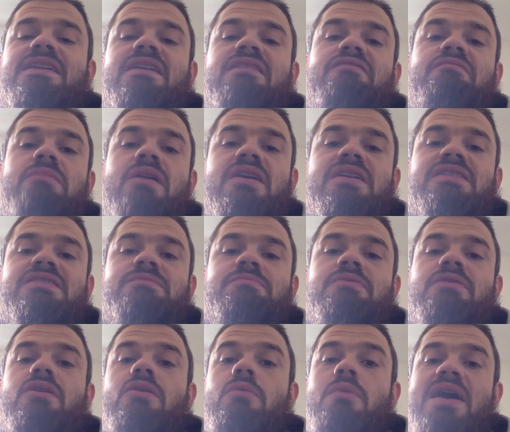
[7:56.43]
enough money to
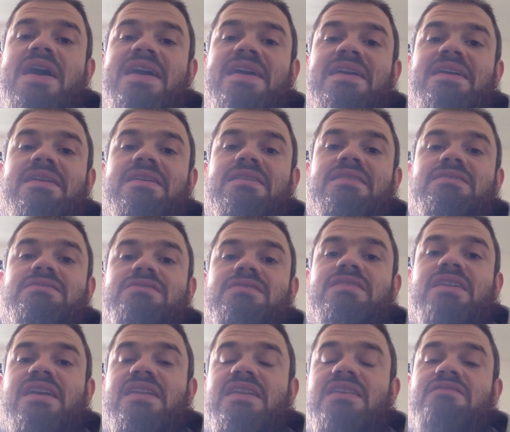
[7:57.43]
put away to
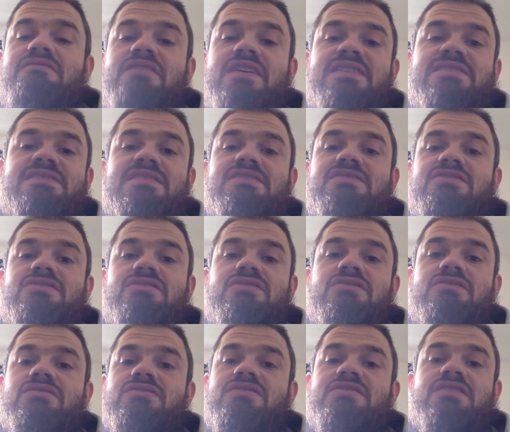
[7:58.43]
then invest
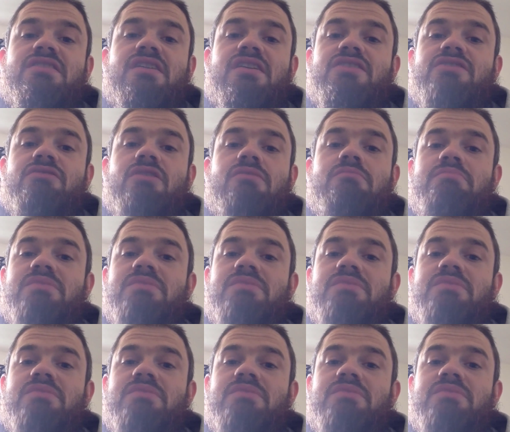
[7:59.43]
into starting your own